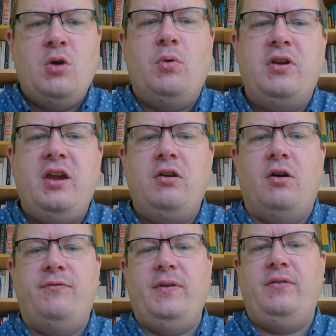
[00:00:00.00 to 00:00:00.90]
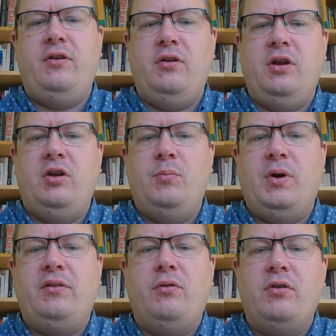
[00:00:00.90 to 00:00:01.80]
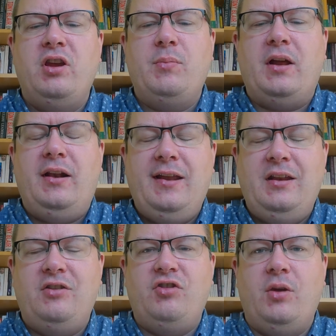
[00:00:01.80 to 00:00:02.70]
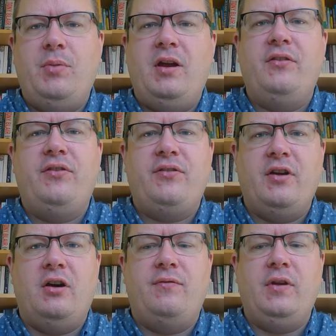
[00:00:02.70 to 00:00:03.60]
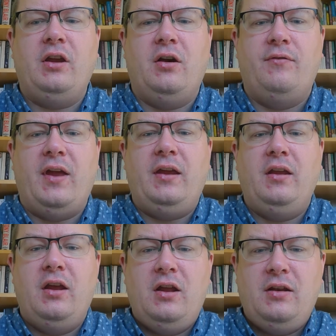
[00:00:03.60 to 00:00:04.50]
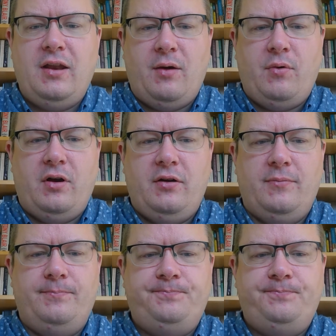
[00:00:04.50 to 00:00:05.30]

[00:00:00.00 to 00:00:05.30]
We'll kick off this unit by talking about leadership and staffing of a network.